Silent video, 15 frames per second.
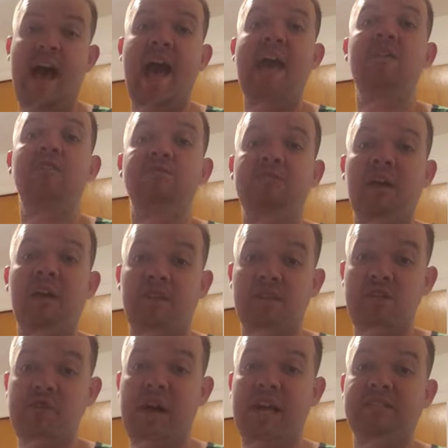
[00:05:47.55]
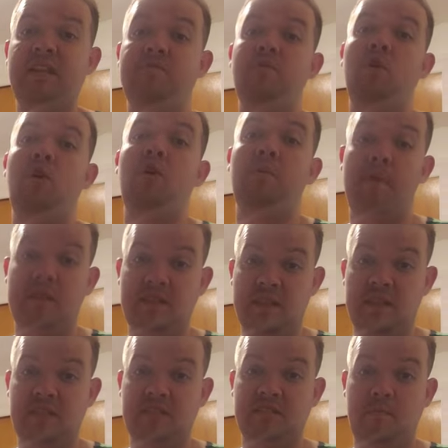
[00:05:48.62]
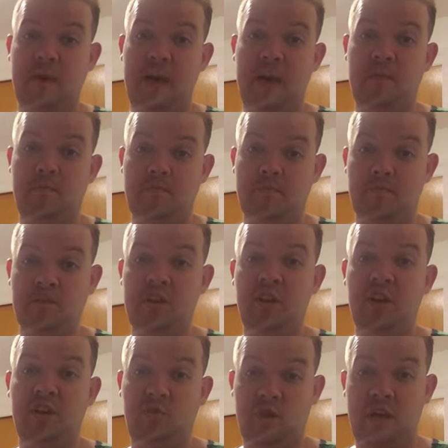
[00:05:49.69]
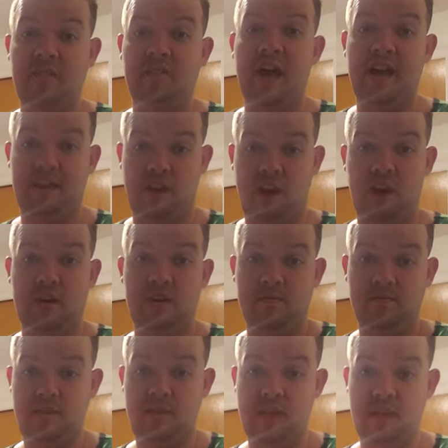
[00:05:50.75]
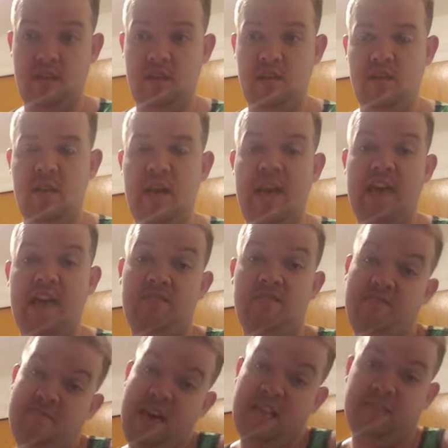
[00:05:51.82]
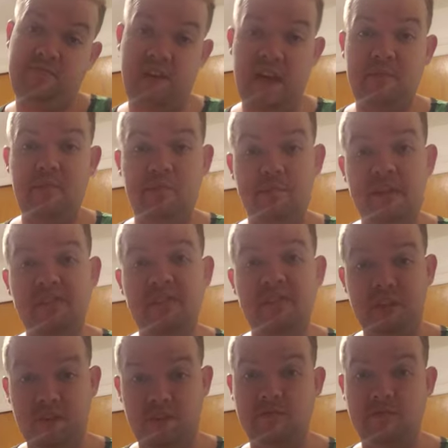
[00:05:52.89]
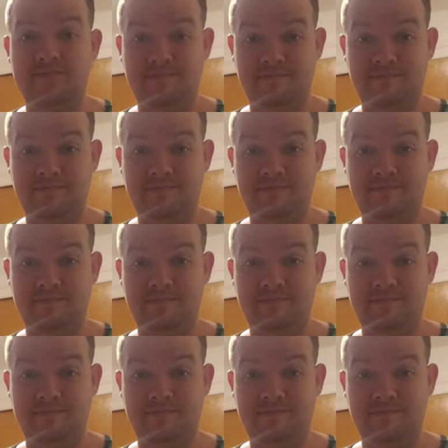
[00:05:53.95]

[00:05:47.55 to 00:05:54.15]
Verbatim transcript: I understand that you guys have your own opinions about Gilderoy Lockhart, and that's fine with me too.